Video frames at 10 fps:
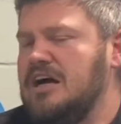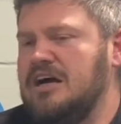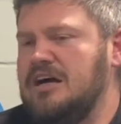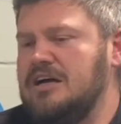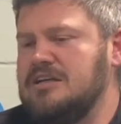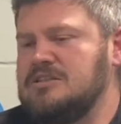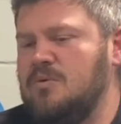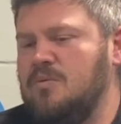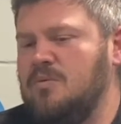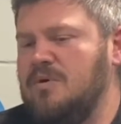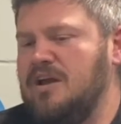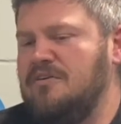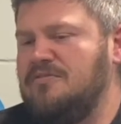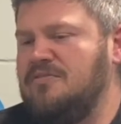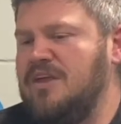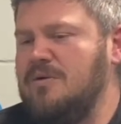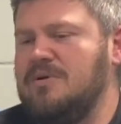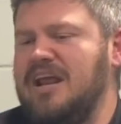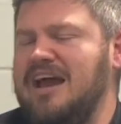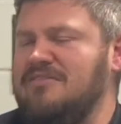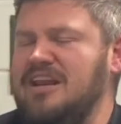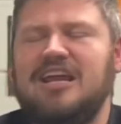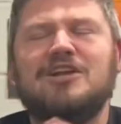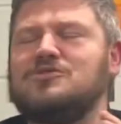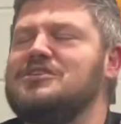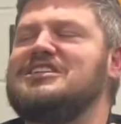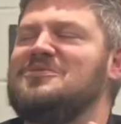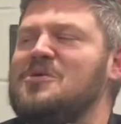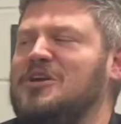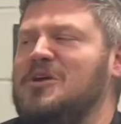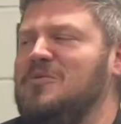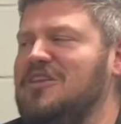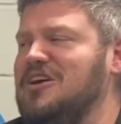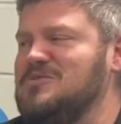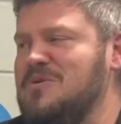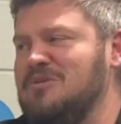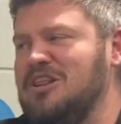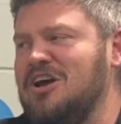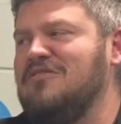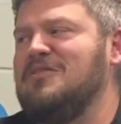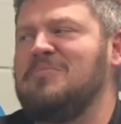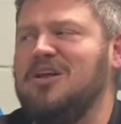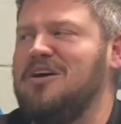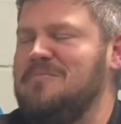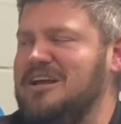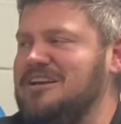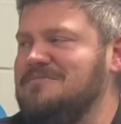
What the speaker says: So if they would have any interest in working with us, we would love to plug them in.